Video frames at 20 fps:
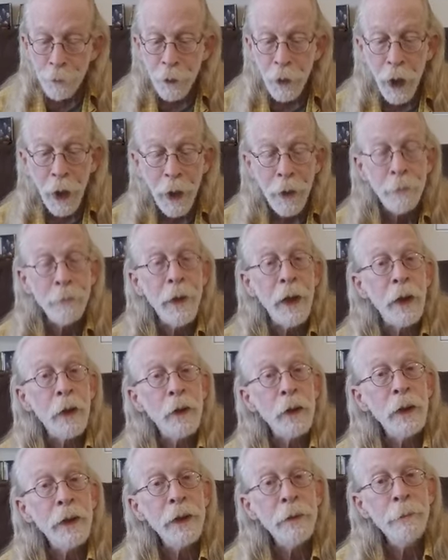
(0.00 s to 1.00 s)

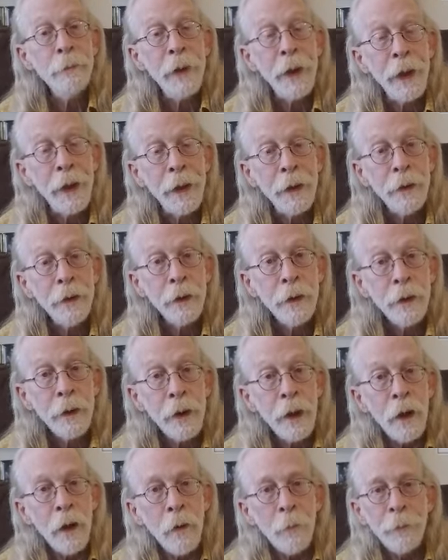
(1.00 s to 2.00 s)
primarily men,
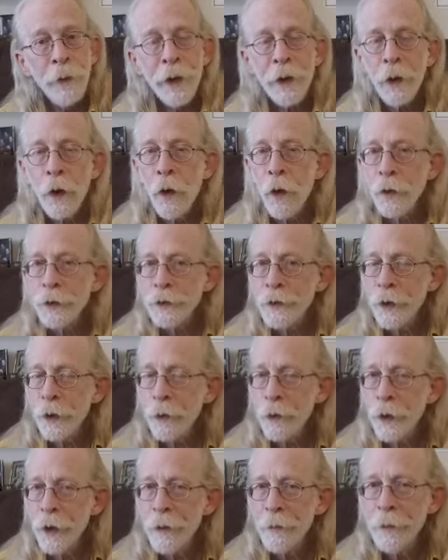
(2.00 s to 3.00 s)
but also
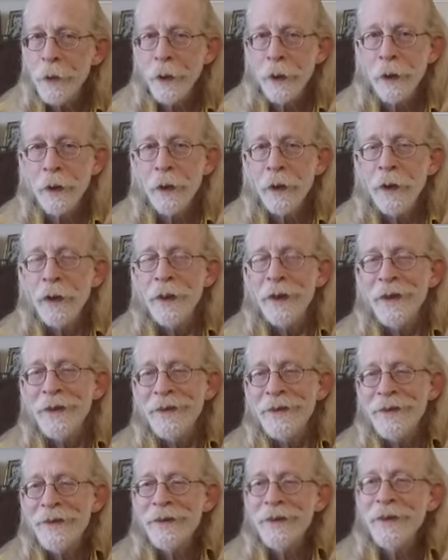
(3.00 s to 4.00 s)
women.
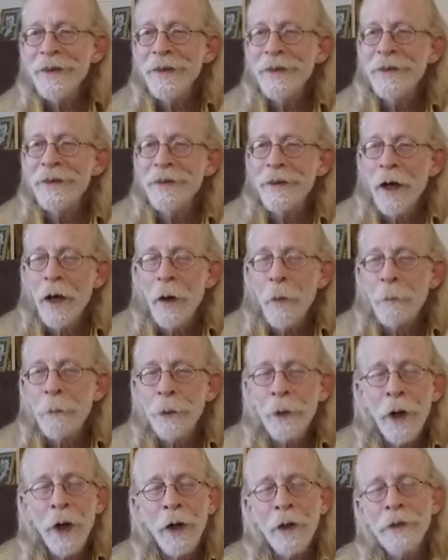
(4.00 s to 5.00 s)
Since
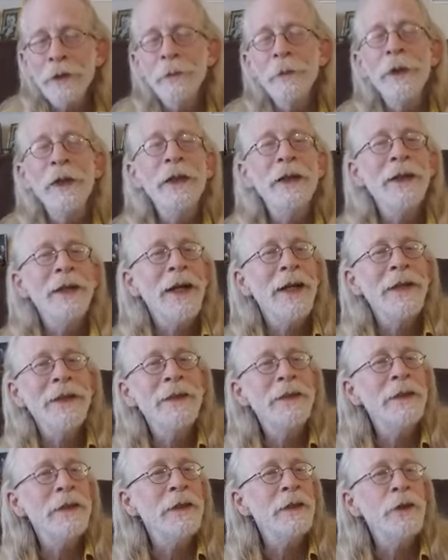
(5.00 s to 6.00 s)
approximately the
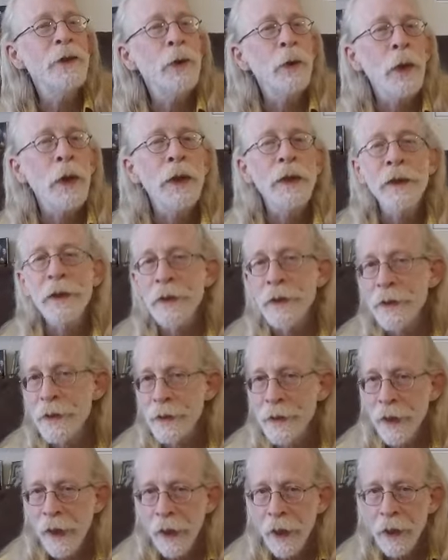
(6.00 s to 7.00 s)
1920s,
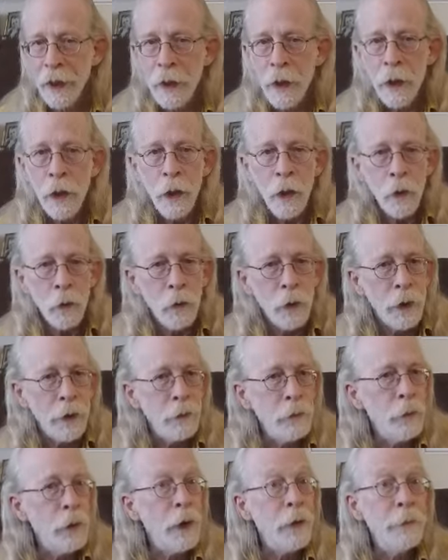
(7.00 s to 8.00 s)
say,
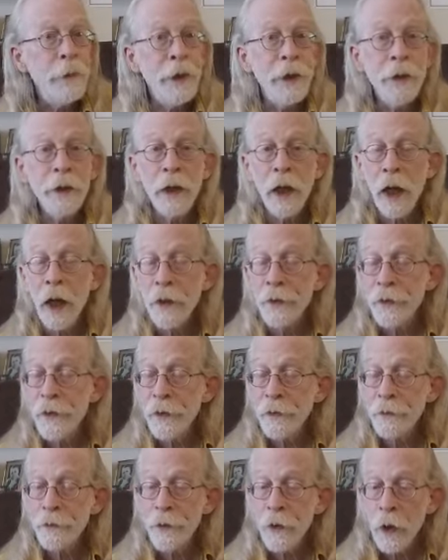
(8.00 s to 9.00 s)
when women got the
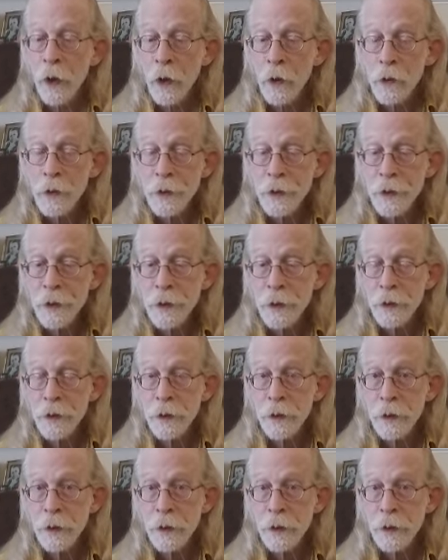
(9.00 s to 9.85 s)
vote,